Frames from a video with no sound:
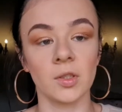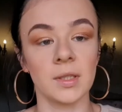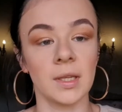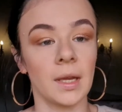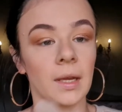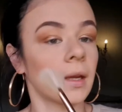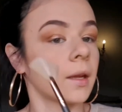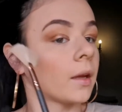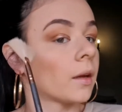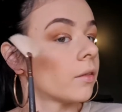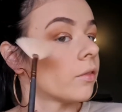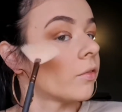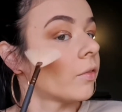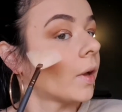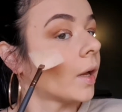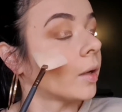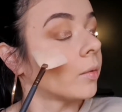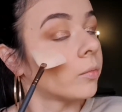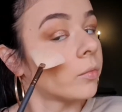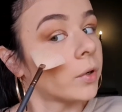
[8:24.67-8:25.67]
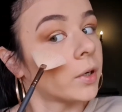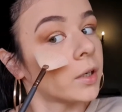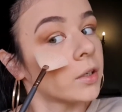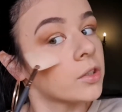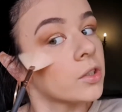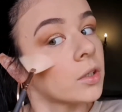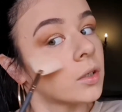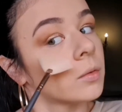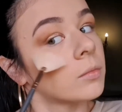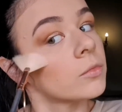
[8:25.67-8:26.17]
Taking a fan brush
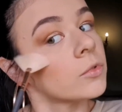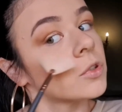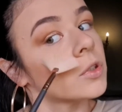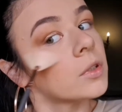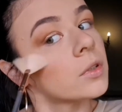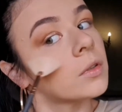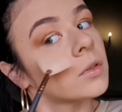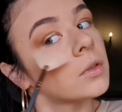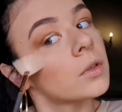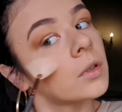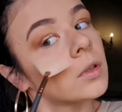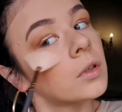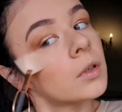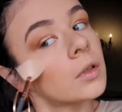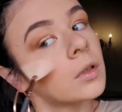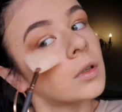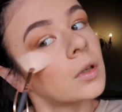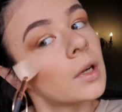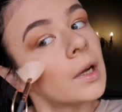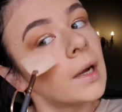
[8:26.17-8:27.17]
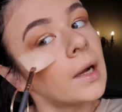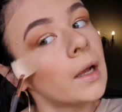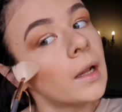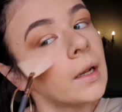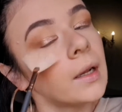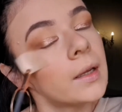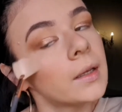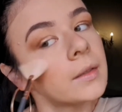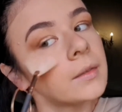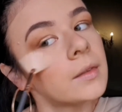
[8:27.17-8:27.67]
and I'm just
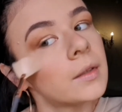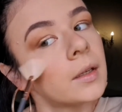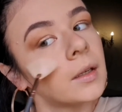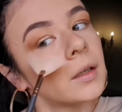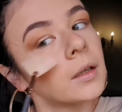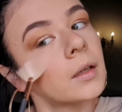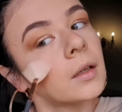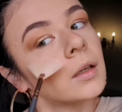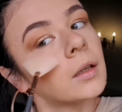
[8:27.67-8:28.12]
highlighting